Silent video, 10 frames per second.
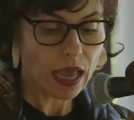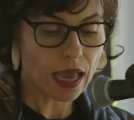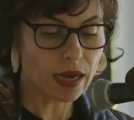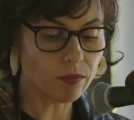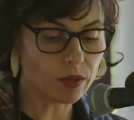
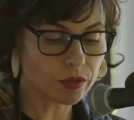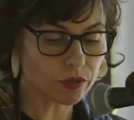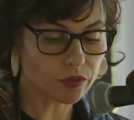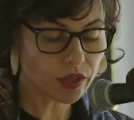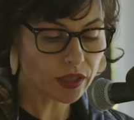and I want to
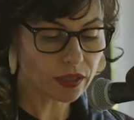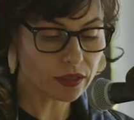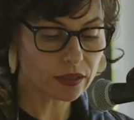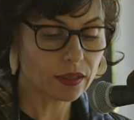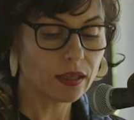drink
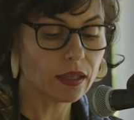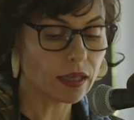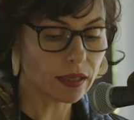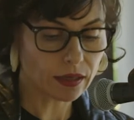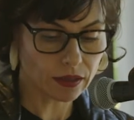it
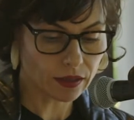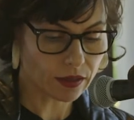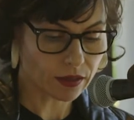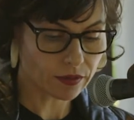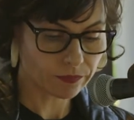like
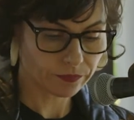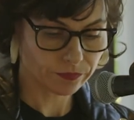liquor.